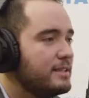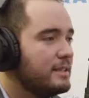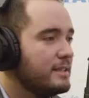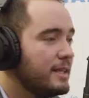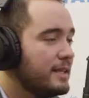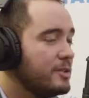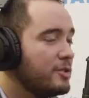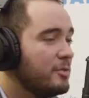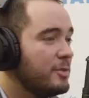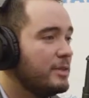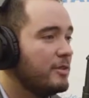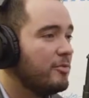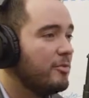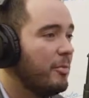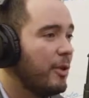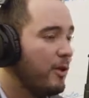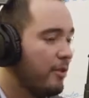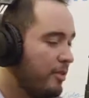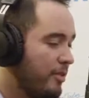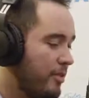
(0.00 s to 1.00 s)
to the detriment of
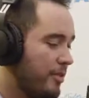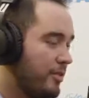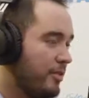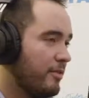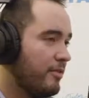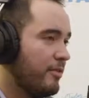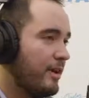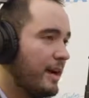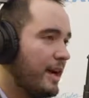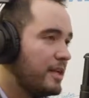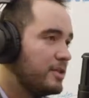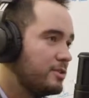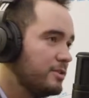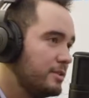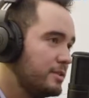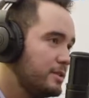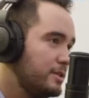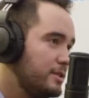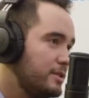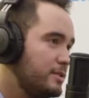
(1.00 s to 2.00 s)
both the
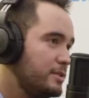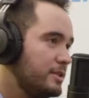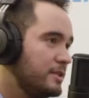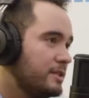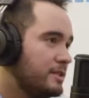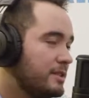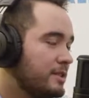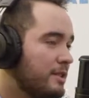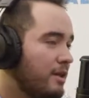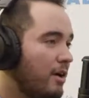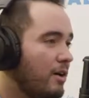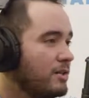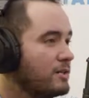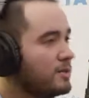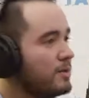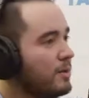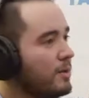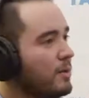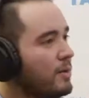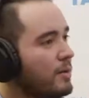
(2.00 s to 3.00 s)
financial institutions and
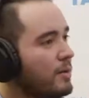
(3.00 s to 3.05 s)
also